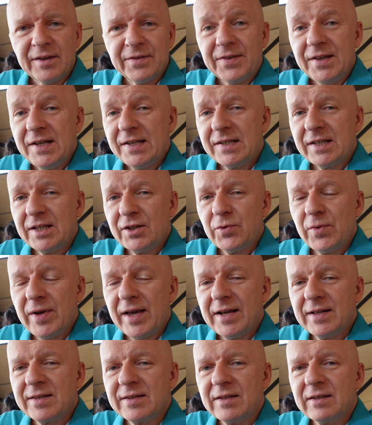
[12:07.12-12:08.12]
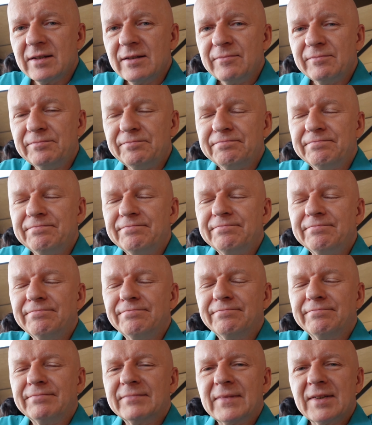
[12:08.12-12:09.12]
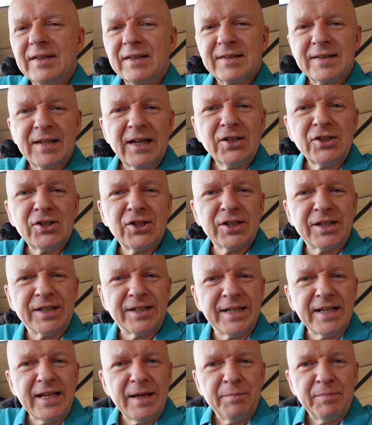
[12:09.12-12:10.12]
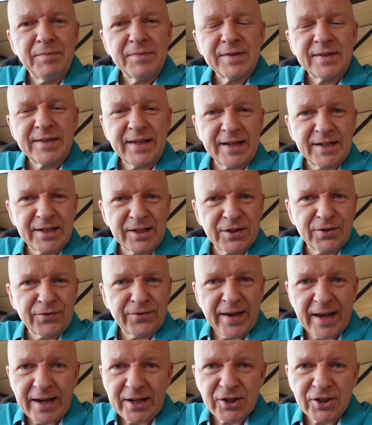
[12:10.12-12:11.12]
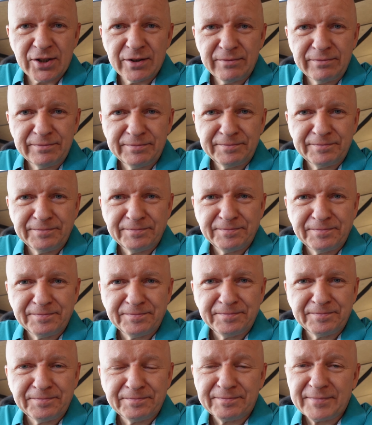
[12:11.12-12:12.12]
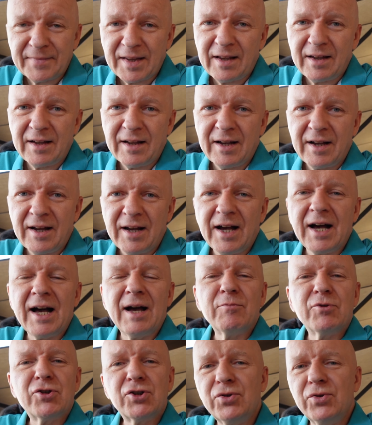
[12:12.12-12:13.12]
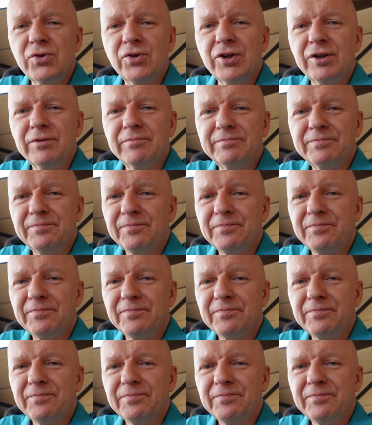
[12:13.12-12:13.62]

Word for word: this creates such a deep satisfaction. I'm sure